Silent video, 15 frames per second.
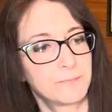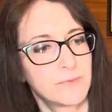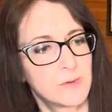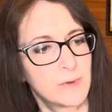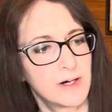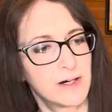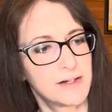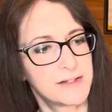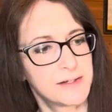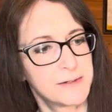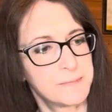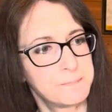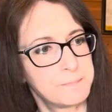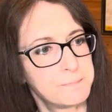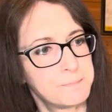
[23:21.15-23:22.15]
Where is it?
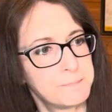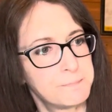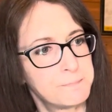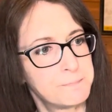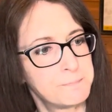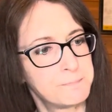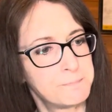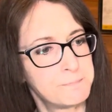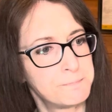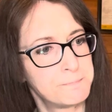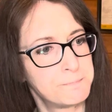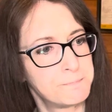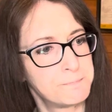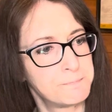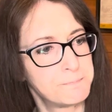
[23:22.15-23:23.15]

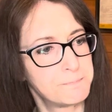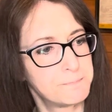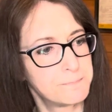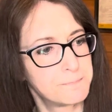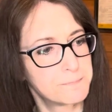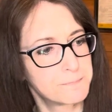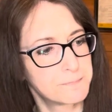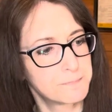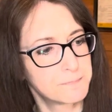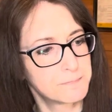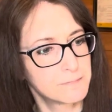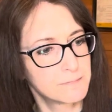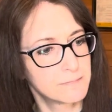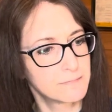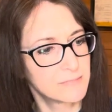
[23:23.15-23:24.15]
Do
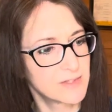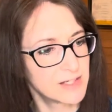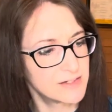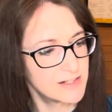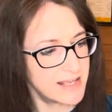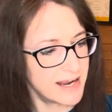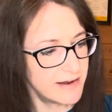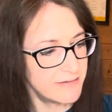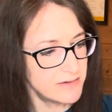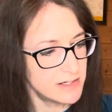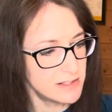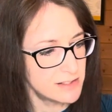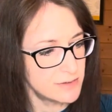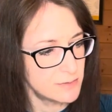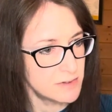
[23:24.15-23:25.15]
they have it
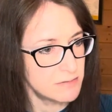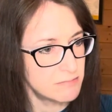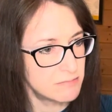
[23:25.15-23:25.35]
in this one?